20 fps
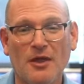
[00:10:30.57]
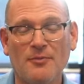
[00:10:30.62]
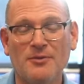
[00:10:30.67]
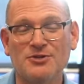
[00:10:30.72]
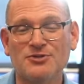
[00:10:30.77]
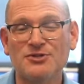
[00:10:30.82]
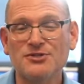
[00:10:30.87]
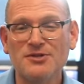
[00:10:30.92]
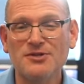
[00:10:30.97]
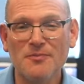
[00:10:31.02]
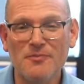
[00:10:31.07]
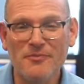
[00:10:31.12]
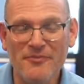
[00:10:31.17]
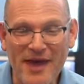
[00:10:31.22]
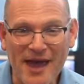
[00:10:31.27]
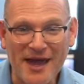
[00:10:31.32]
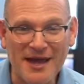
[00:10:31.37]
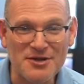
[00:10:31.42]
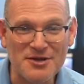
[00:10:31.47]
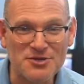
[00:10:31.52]
I mean, just
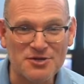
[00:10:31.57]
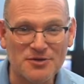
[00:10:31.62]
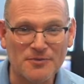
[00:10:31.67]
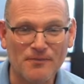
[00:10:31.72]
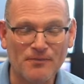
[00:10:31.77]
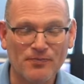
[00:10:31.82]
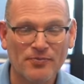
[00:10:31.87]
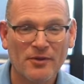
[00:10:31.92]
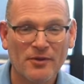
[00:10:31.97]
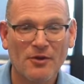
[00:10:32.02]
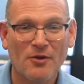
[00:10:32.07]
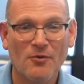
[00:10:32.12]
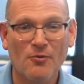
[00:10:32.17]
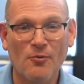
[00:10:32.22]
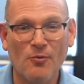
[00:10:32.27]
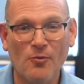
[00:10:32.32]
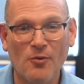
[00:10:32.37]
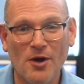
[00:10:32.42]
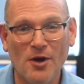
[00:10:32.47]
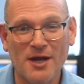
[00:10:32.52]
imagine
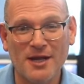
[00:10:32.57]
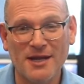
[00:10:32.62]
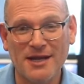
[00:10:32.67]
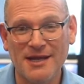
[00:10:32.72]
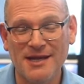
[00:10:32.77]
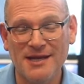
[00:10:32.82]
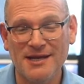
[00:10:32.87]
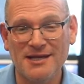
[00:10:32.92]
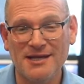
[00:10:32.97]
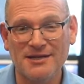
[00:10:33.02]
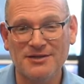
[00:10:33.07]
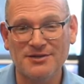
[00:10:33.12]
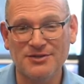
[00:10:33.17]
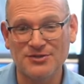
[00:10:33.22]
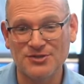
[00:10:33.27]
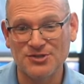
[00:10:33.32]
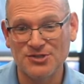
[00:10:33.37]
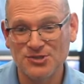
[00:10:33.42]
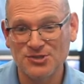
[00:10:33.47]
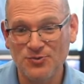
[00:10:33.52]
what eating
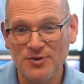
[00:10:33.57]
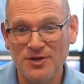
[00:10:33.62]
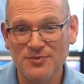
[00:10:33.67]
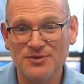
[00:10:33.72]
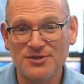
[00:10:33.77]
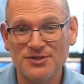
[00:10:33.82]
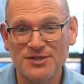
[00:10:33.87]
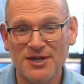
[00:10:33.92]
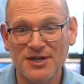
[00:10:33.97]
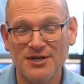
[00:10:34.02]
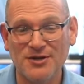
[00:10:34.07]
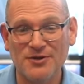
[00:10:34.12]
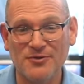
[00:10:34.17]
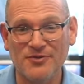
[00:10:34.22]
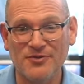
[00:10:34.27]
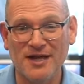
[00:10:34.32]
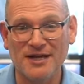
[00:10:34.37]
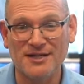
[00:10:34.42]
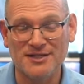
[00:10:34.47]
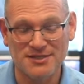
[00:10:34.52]
sweet potato
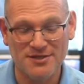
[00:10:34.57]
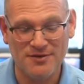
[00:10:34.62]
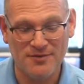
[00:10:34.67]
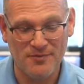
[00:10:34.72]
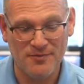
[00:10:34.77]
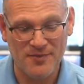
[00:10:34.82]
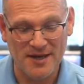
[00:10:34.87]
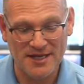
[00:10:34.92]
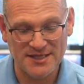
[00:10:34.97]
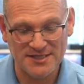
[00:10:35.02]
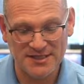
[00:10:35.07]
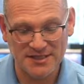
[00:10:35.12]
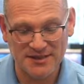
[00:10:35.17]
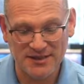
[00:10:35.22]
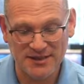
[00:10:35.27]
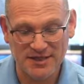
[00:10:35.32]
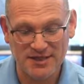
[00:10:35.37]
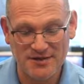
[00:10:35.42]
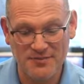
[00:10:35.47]
that's basically